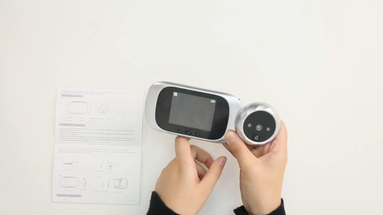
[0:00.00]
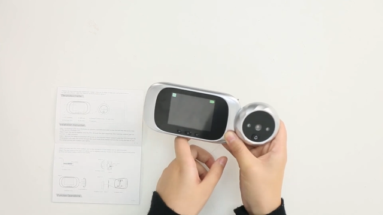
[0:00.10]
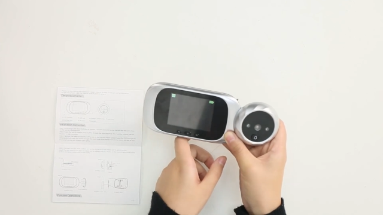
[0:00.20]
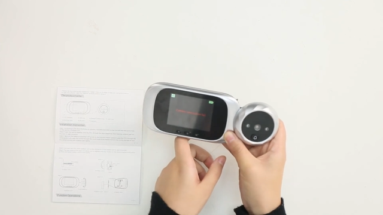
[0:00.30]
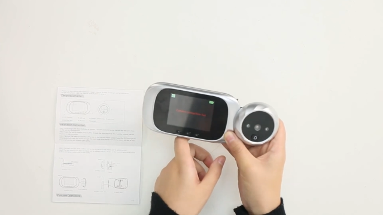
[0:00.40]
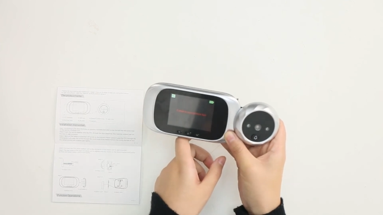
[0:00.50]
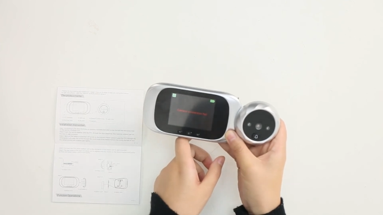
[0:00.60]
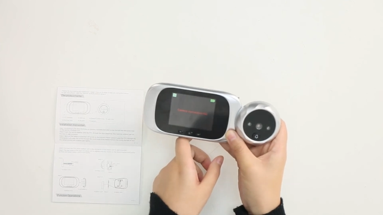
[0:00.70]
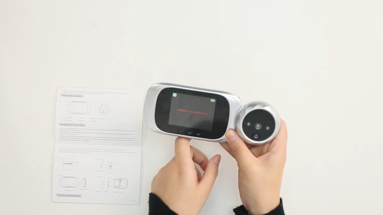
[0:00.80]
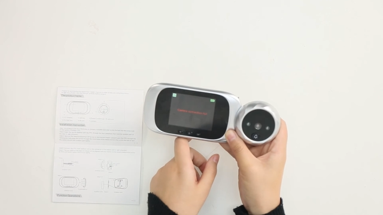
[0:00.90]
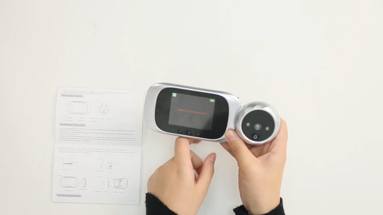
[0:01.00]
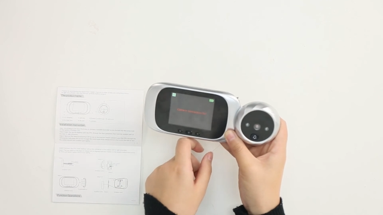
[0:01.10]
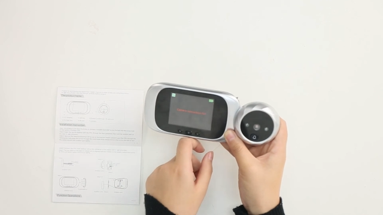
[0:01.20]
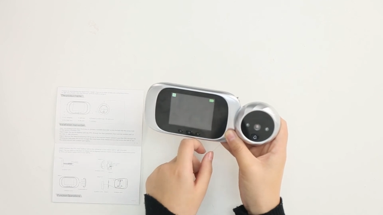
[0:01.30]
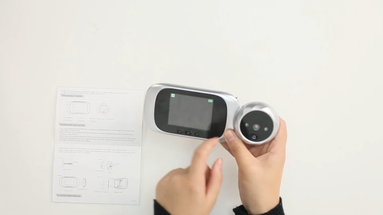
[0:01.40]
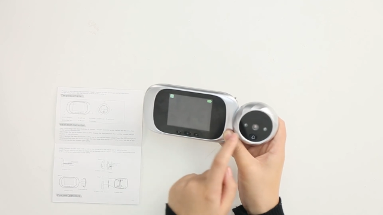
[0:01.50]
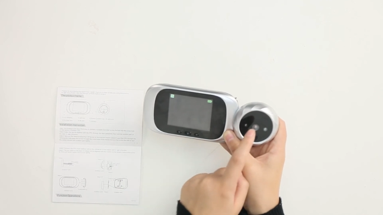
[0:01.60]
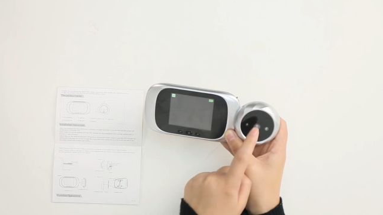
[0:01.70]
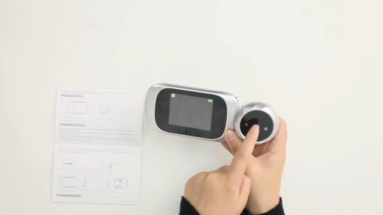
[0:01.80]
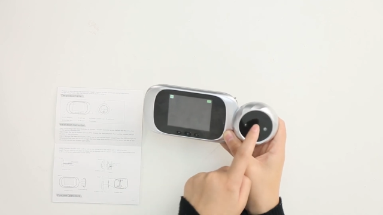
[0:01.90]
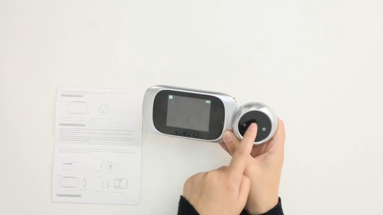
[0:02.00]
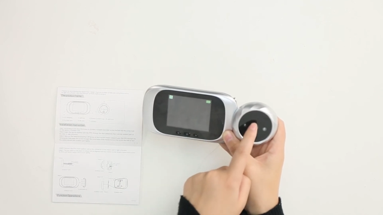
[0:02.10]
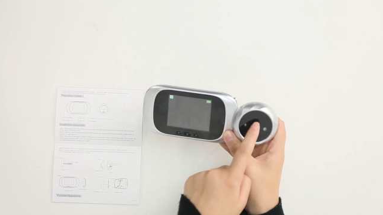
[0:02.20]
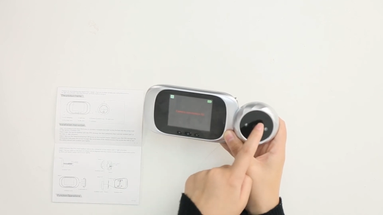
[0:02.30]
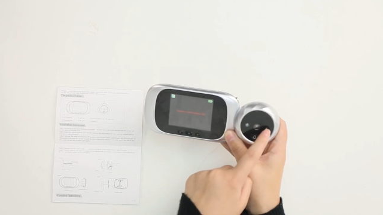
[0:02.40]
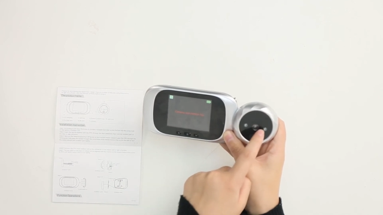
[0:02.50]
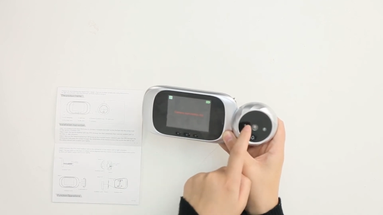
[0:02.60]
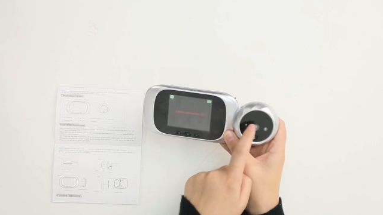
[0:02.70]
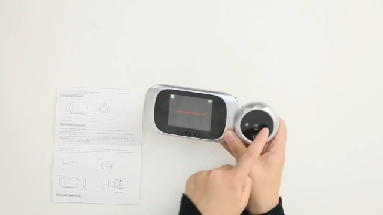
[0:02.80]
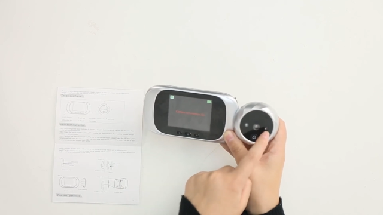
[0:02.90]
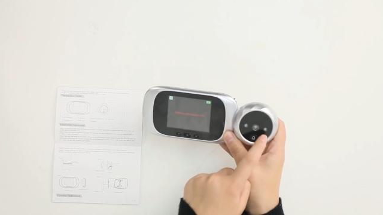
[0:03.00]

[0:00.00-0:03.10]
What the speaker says: No face is visible, so there are no lips to read.